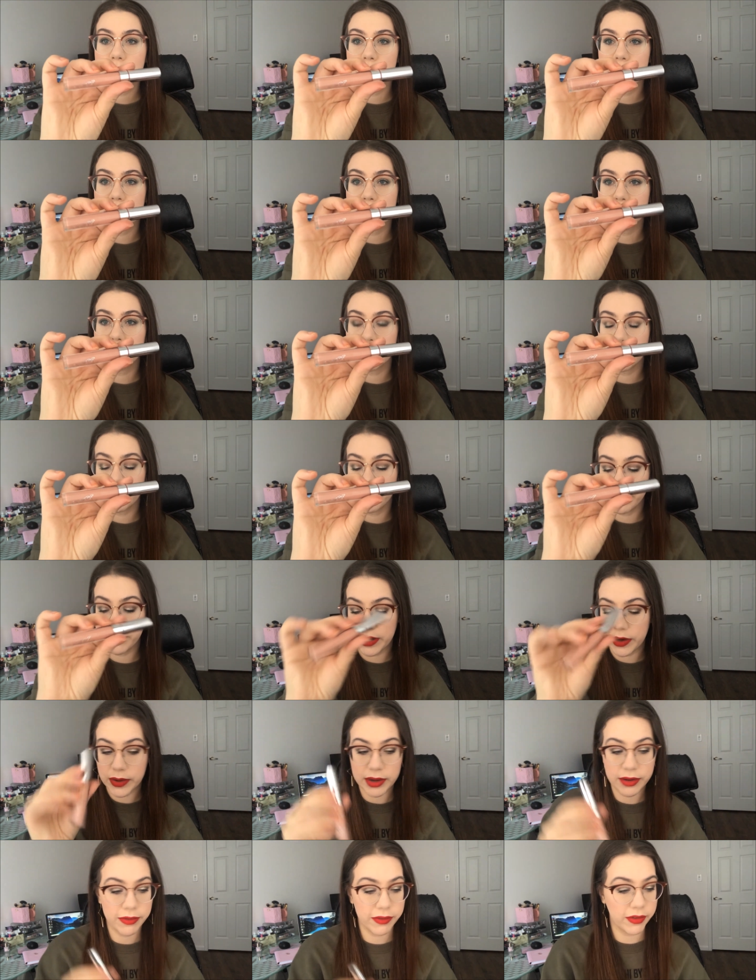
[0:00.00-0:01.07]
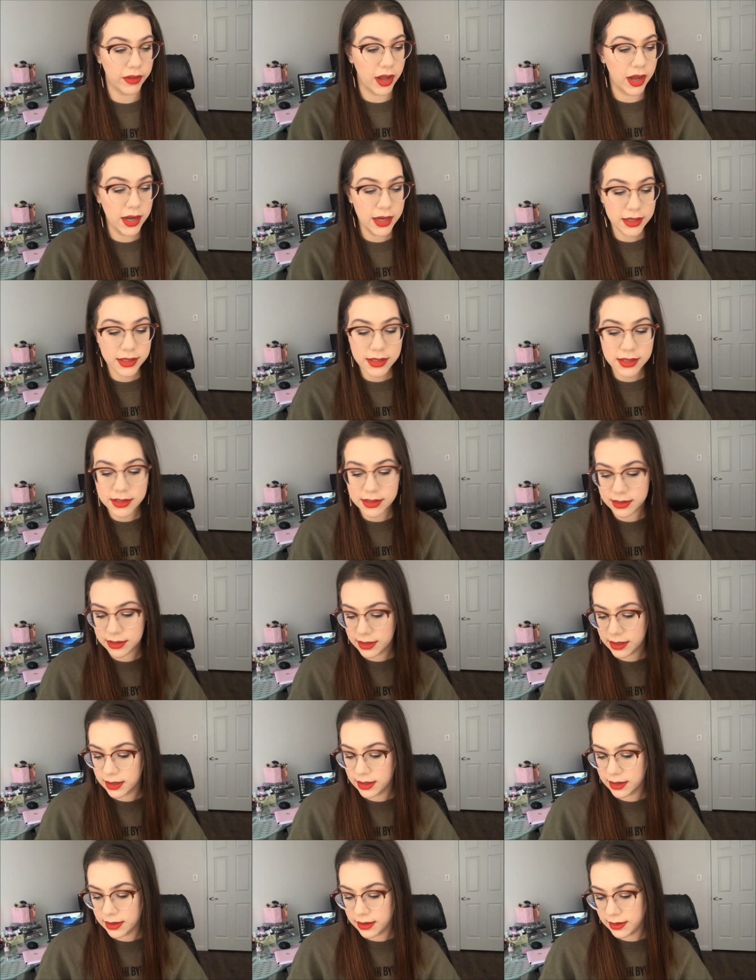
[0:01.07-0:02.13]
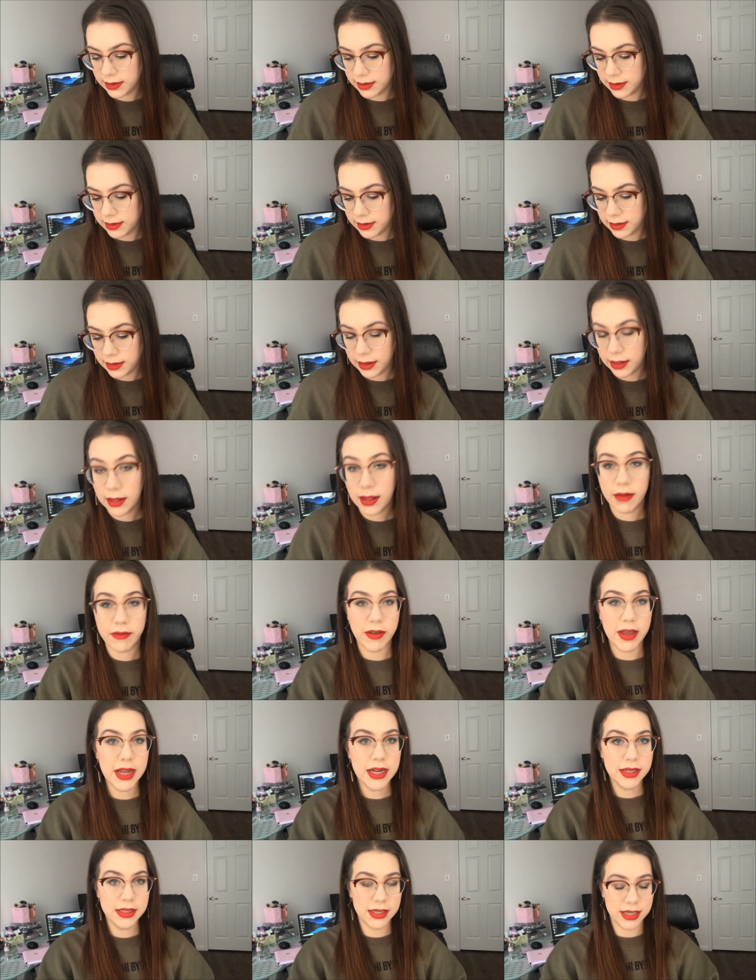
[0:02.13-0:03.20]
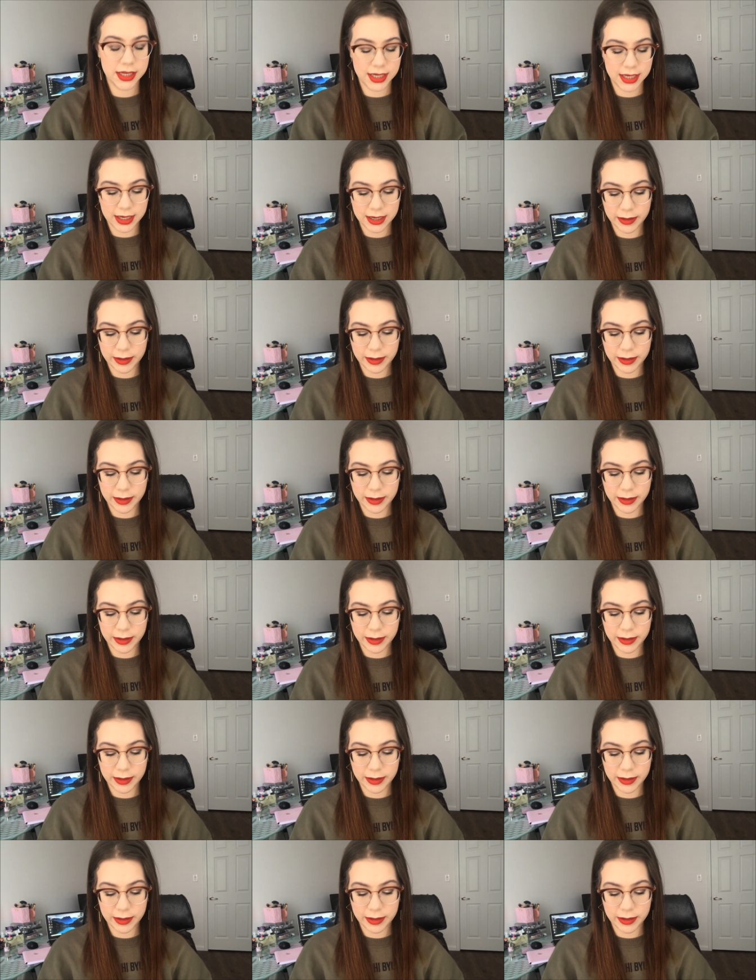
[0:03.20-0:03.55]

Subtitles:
So that's Fairy Floss. Love it.